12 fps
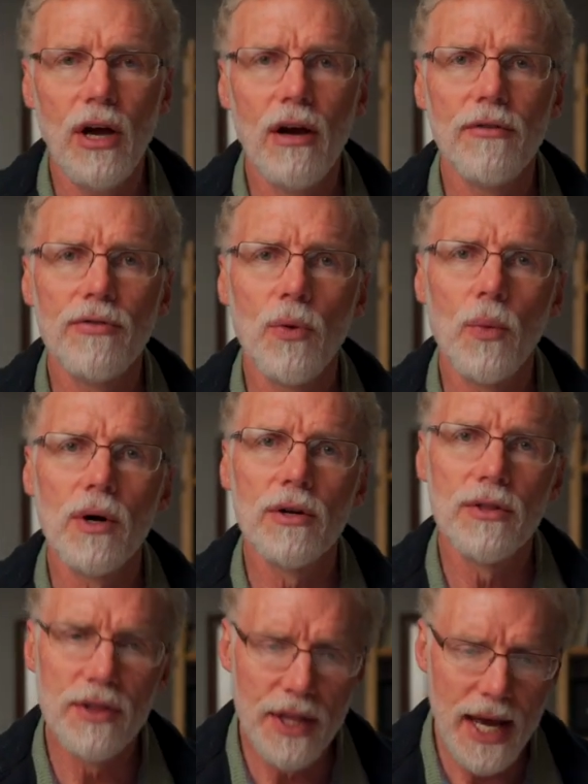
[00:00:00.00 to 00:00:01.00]
of the
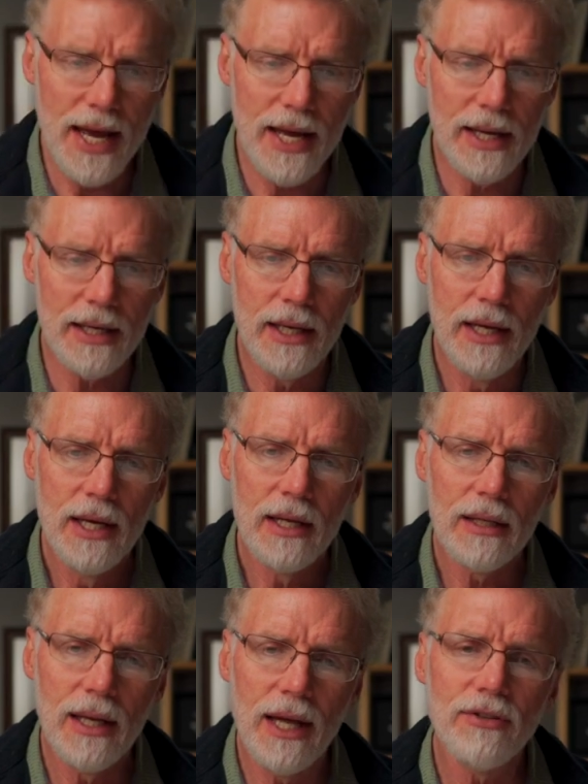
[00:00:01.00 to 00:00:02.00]
word then
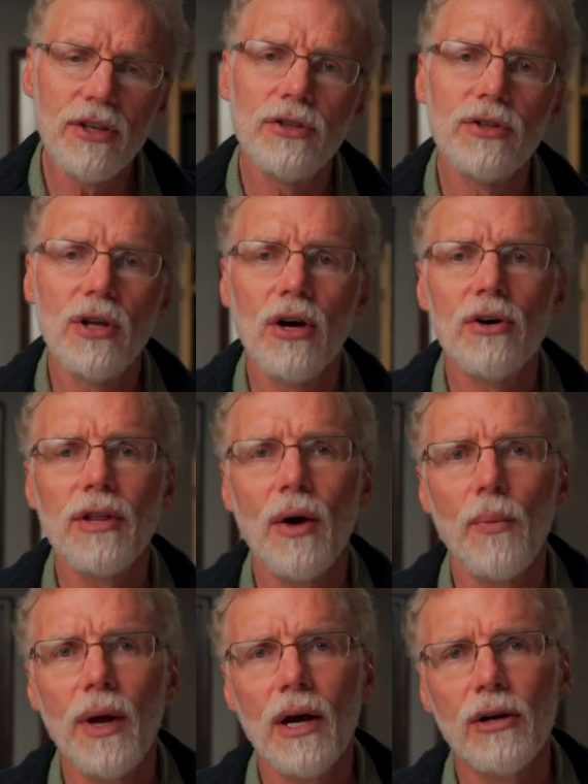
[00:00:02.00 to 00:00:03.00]
lets us know that
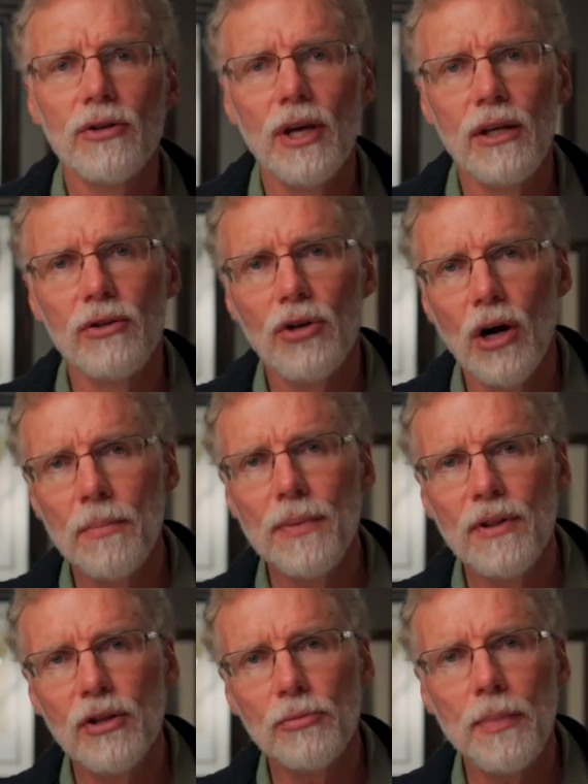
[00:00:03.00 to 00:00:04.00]
we are to
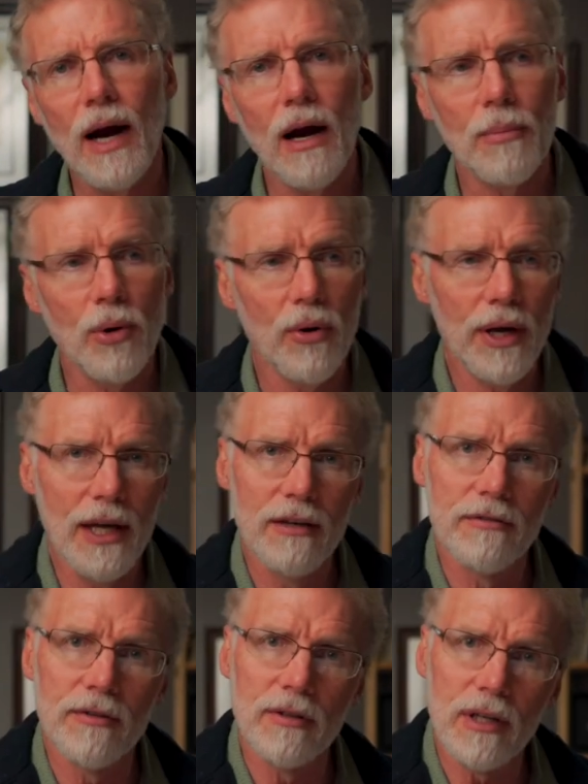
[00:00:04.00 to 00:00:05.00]
interpret this parable in
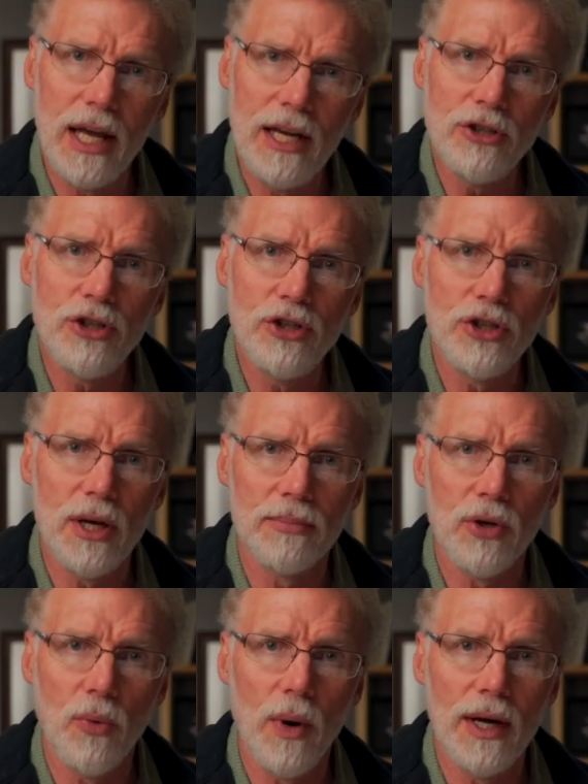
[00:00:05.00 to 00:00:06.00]
relationship
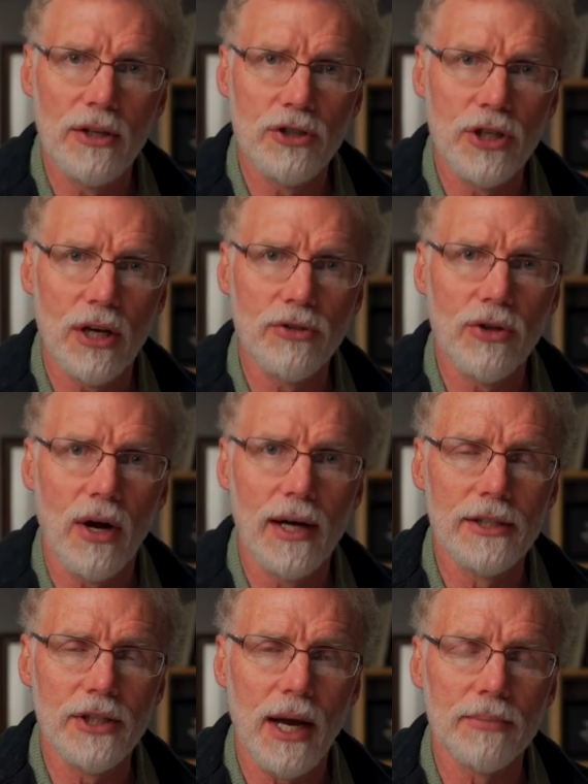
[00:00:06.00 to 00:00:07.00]
to what he's just taught
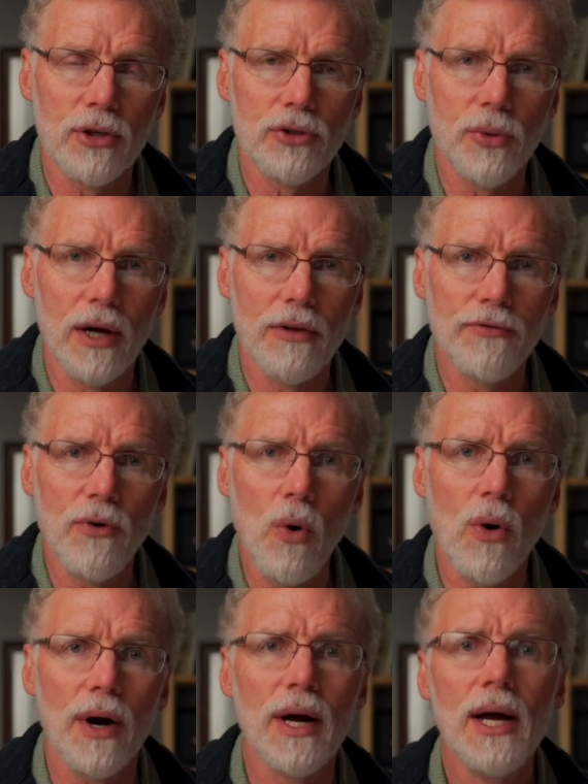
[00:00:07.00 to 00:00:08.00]
in chapter
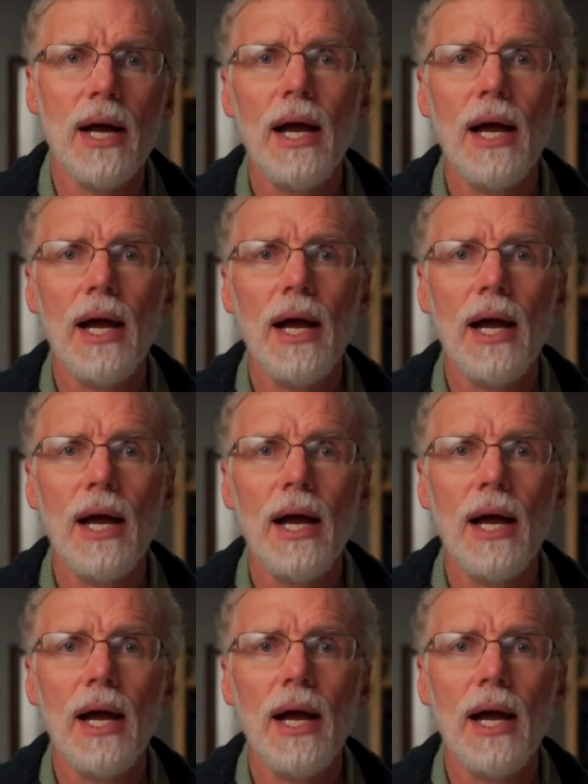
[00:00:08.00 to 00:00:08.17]
24,